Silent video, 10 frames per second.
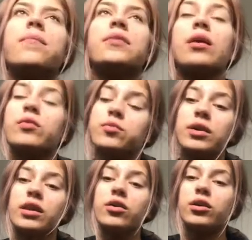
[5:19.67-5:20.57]
It was
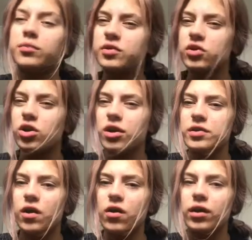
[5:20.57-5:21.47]
really good. It was a short
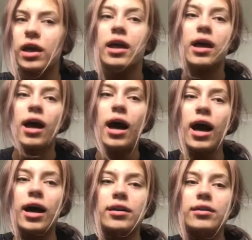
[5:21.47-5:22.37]
song,
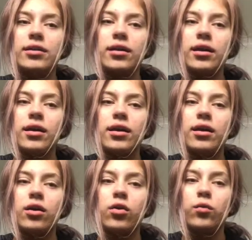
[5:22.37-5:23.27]
and
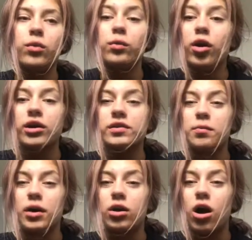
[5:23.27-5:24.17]
we worked a
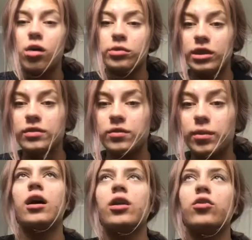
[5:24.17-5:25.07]
bit on harmonies as
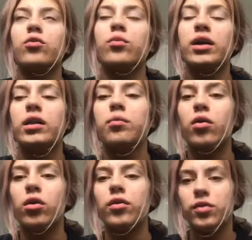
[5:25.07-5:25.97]
well. Another really
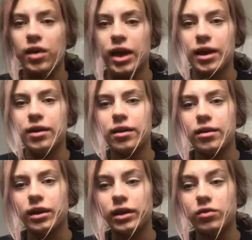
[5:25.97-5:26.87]
important thing
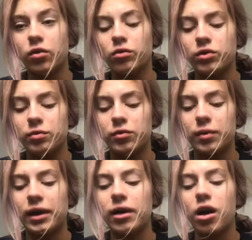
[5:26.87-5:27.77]
that he told us was
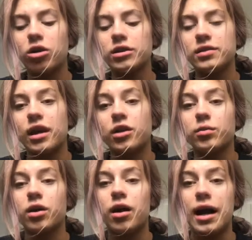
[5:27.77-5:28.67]
we can't stand
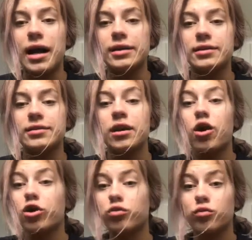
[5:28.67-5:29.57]
with our hands
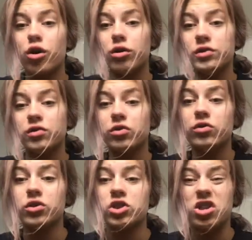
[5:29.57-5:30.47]
crossed or
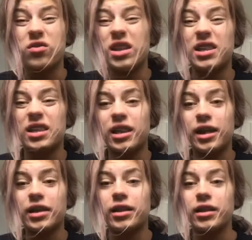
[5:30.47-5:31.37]
touching or anything like
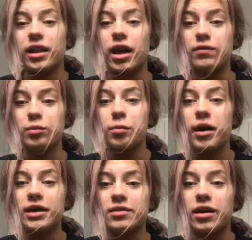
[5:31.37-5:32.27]
that. Like, they have to be
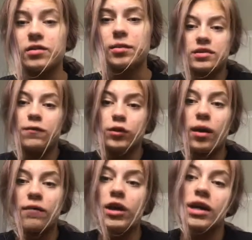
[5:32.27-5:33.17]
by sides. Because if you
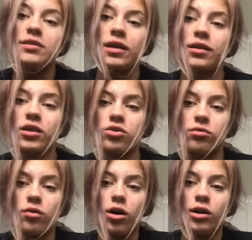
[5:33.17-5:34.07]
have your hands like that during
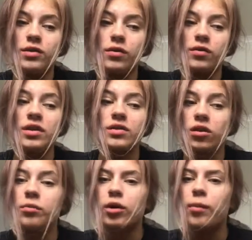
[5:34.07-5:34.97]
rehearsals, it's going
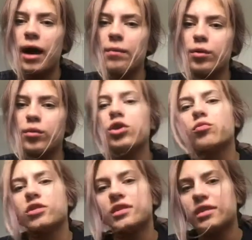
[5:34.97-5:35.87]
to become a habit when you're
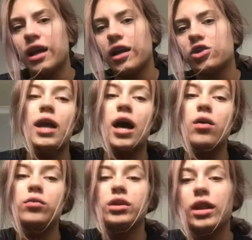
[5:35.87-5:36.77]
on stage. Now,
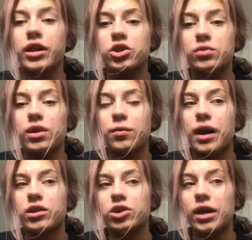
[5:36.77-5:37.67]
the lecturer that we
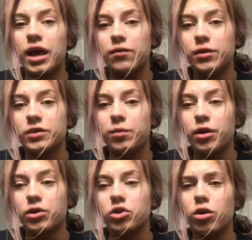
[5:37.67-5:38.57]
actually had for this
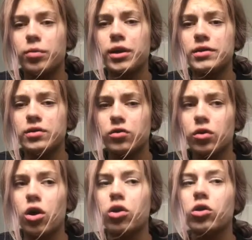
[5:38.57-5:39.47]
workshop has done
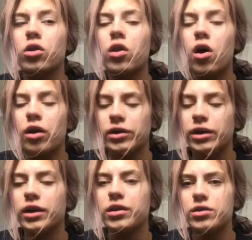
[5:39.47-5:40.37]
a lot in
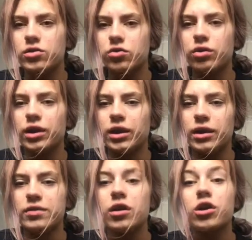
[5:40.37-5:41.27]
the industry.
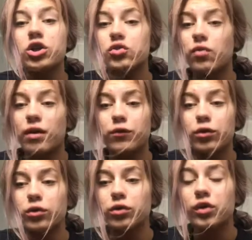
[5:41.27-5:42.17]
He's
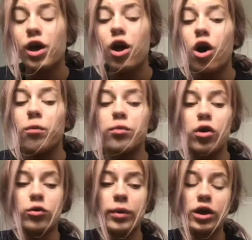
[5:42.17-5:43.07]
travelled on
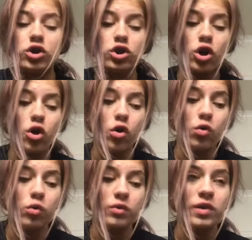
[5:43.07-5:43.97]
Broadway
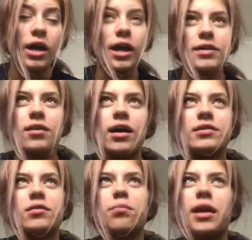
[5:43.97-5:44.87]
shows. His
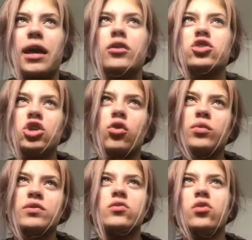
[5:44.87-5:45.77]
last big show
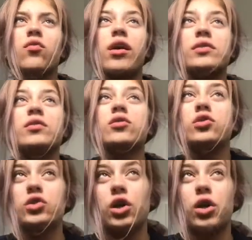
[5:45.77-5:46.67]
was in
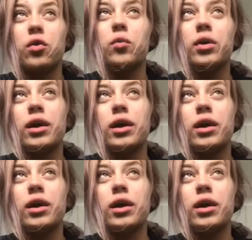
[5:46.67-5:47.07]
2002.